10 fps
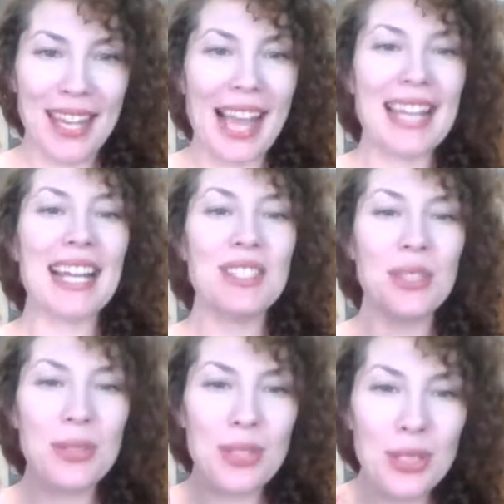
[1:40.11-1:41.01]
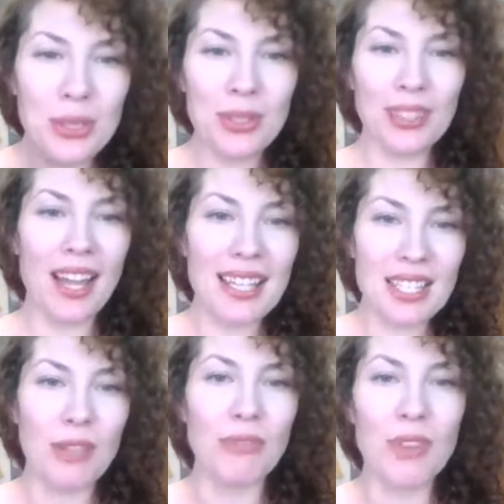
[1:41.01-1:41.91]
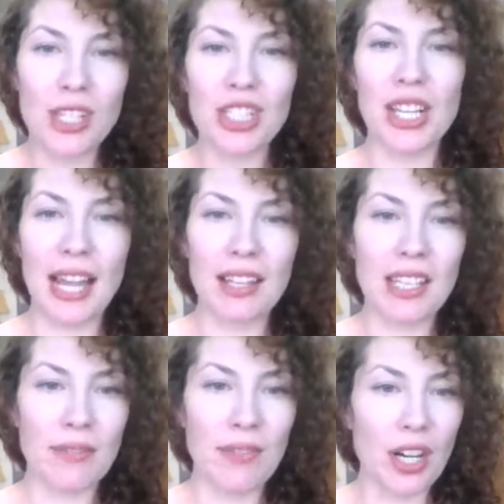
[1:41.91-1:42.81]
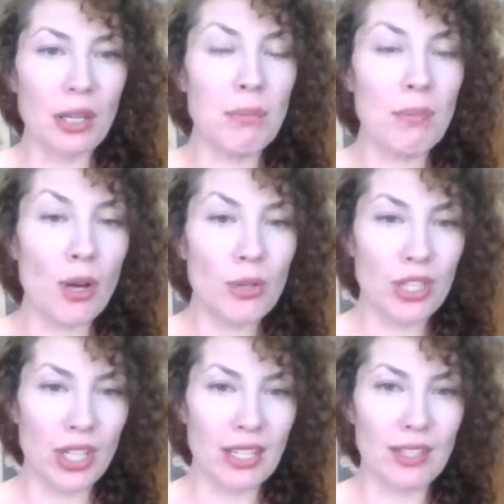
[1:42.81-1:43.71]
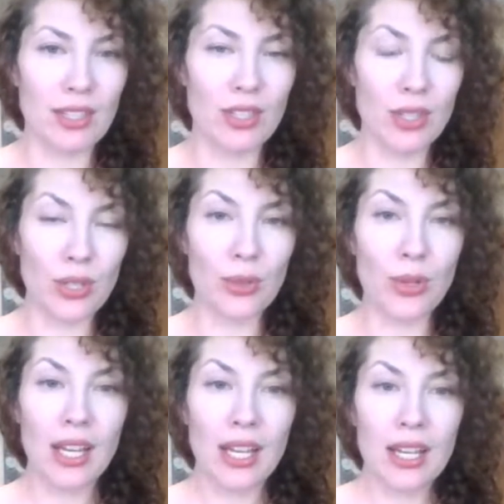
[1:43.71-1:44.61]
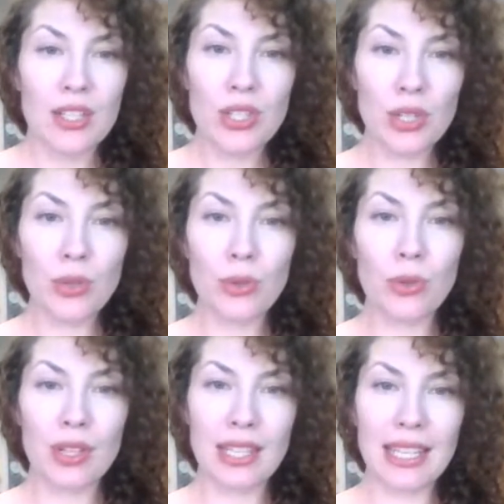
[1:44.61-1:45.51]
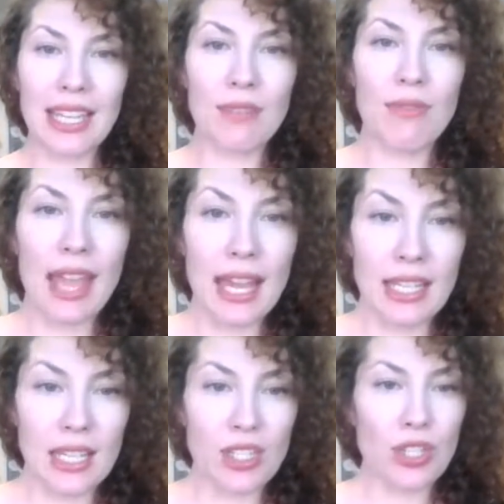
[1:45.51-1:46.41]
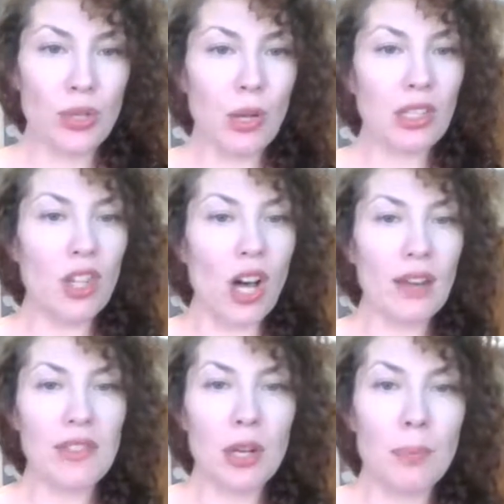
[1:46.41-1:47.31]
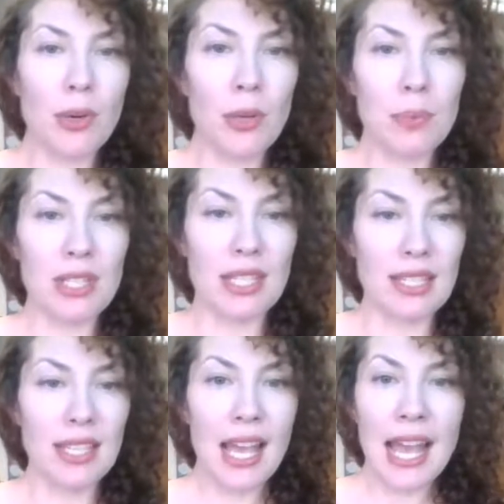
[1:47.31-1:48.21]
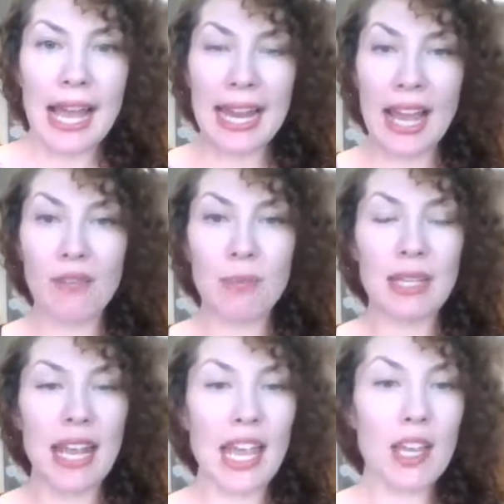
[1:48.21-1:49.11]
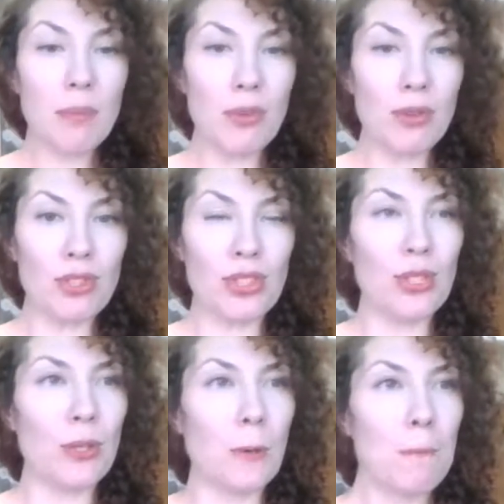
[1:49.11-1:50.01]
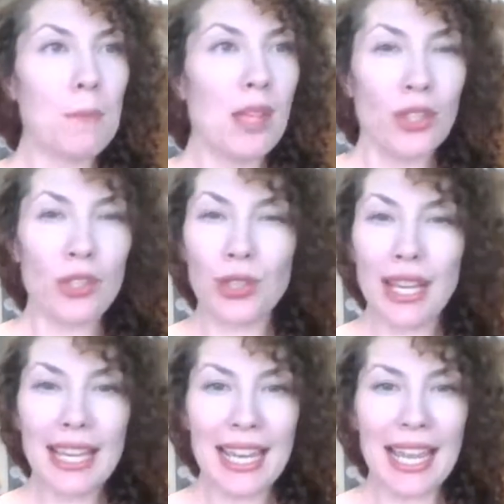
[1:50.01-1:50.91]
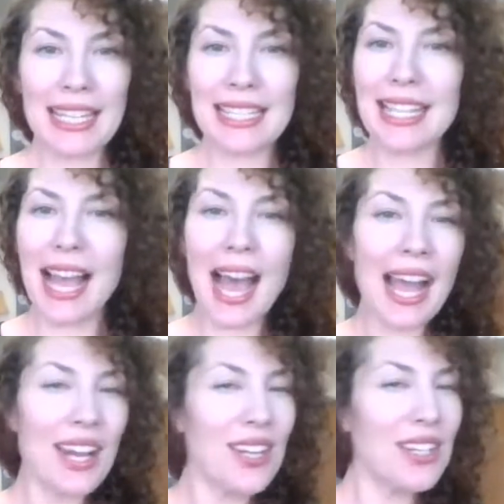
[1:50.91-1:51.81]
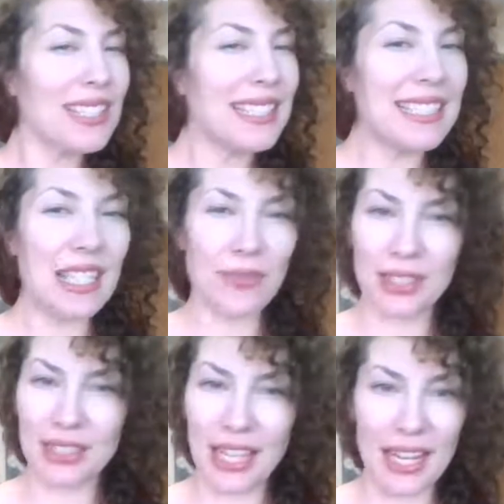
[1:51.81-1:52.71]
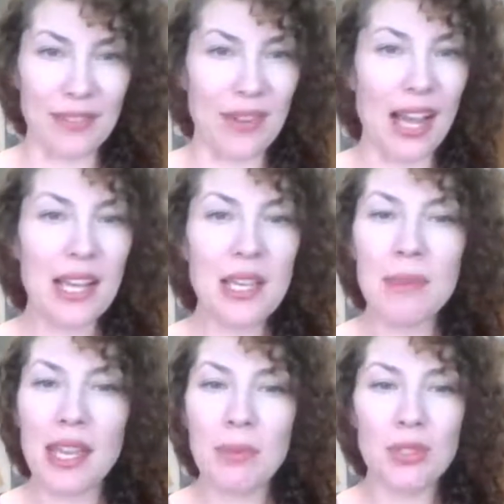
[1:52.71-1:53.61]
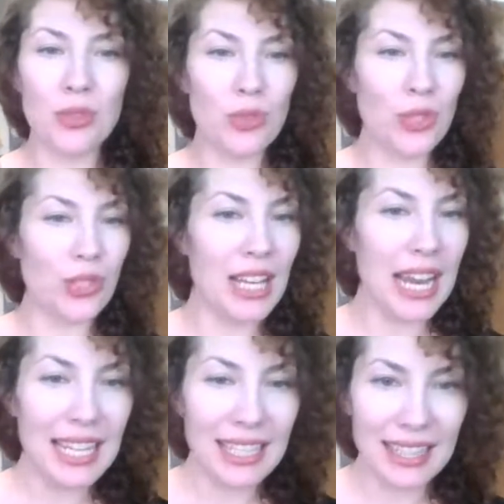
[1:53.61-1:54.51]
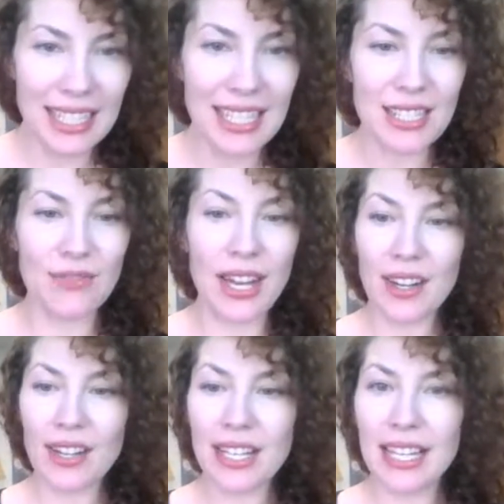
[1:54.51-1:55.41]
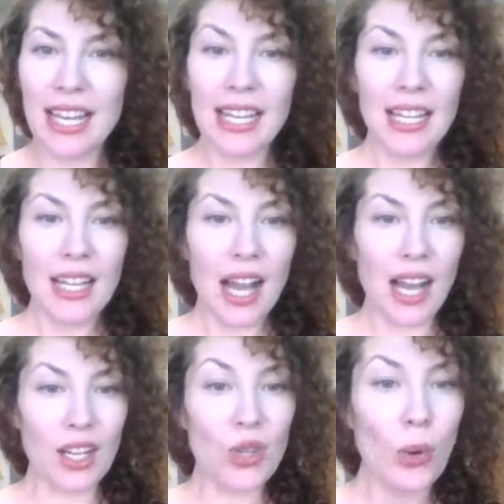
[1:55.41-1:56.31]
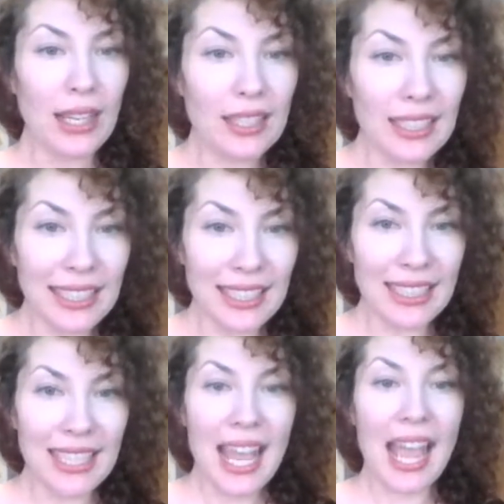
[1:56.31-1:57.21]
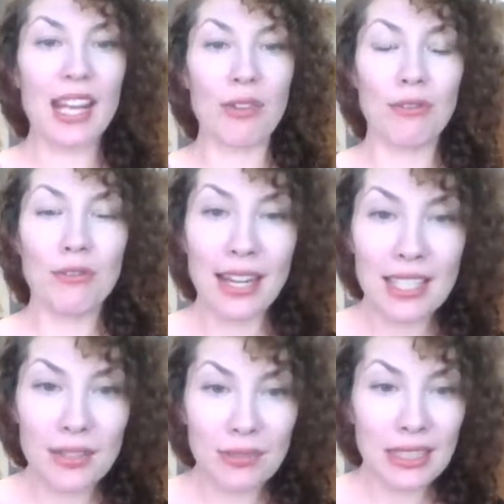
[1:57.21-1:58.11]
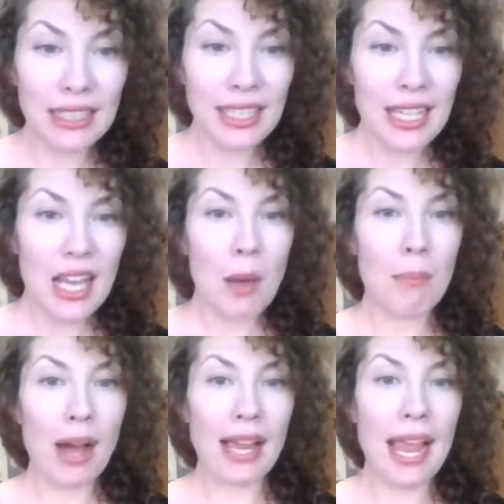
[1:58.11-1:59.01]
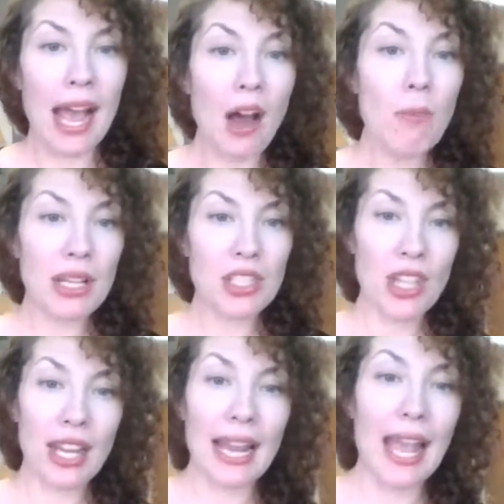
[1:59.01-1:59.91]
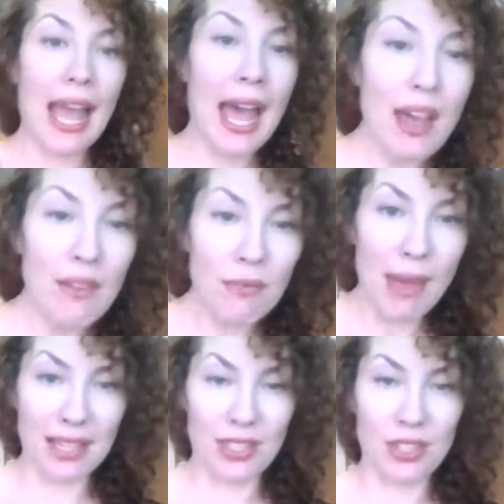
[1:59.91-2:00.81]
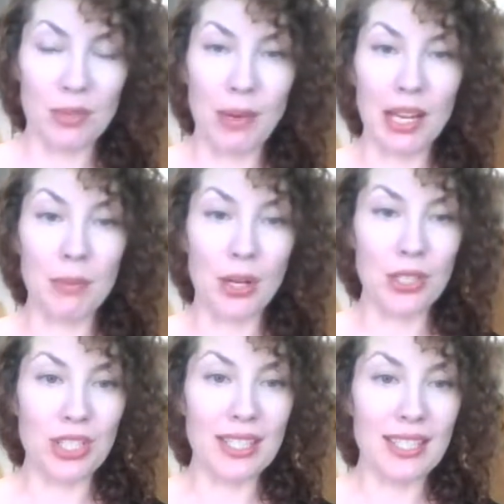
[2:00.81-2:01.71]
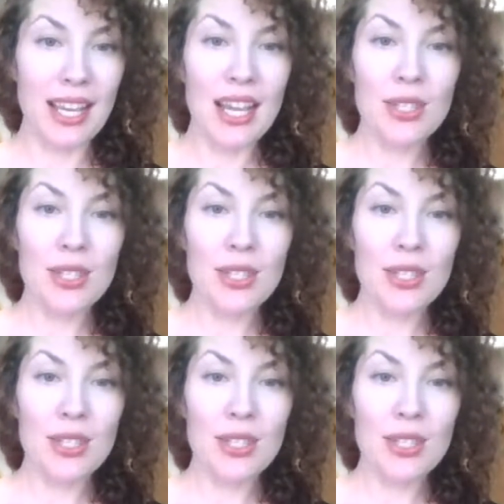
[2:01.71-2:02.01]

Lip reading: And I do utilize the functionality of our emotions to the advantage, to a lot of their purposes, and have been able to create an entirely different life. I am able to create things very quickly and effectively by how much that I have mastered my emotions.